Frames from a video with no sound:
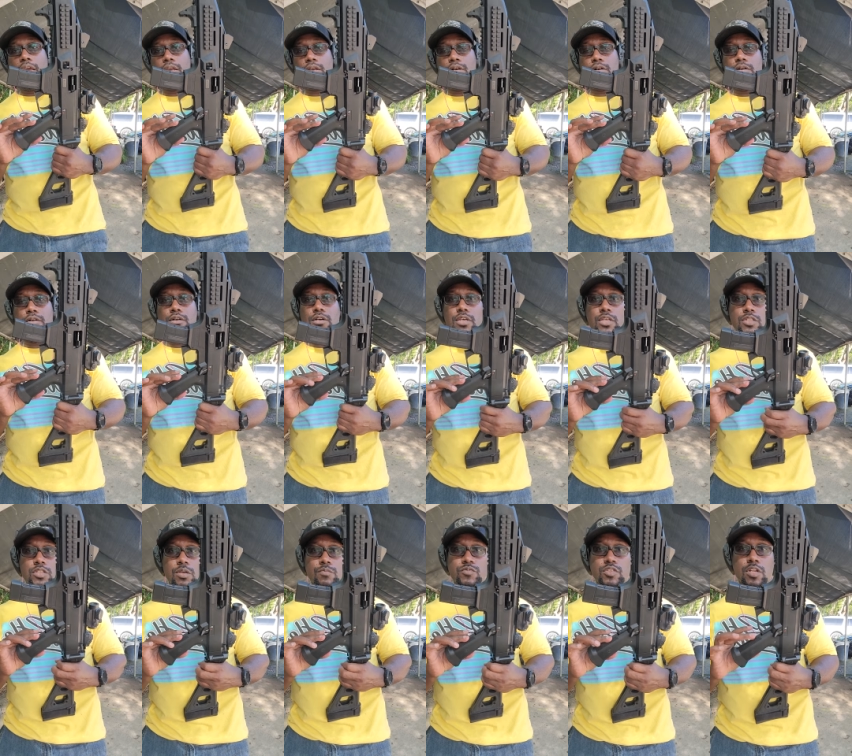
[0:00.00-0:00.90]
end
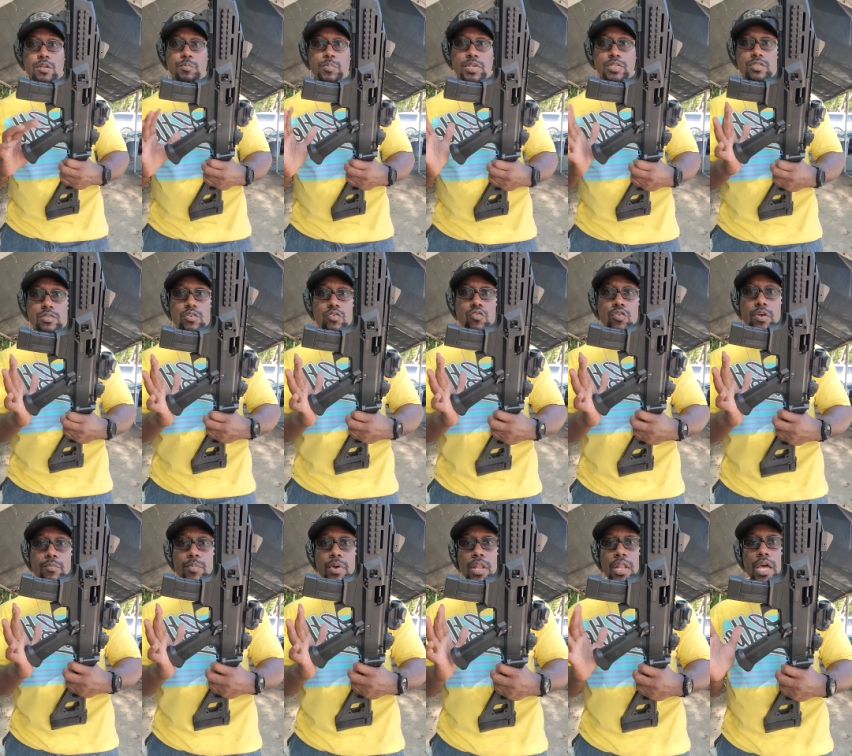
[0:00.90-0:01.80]
pistol
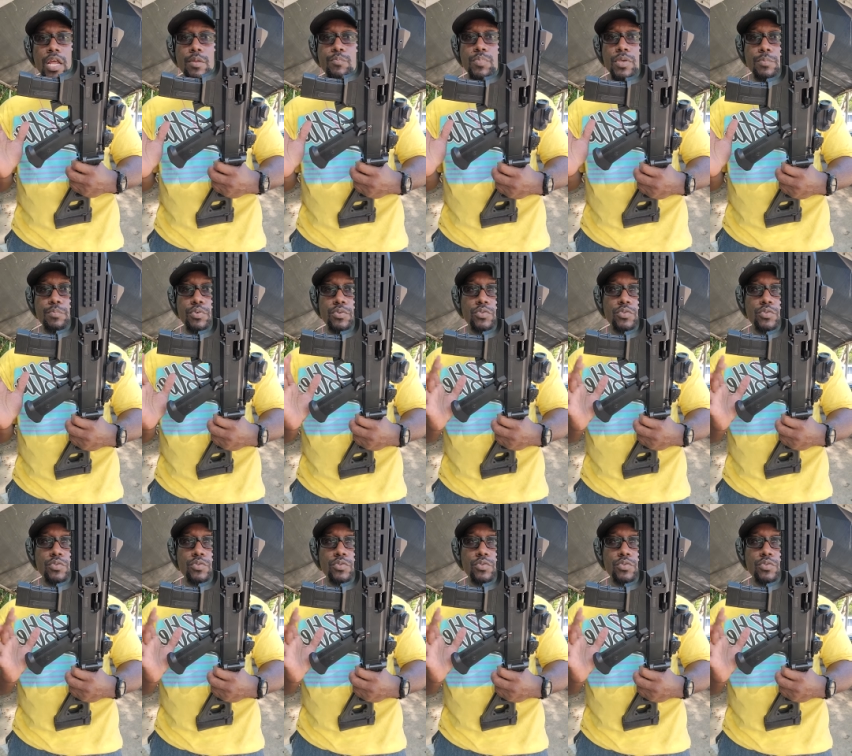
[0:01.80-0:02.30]
grip. A lot of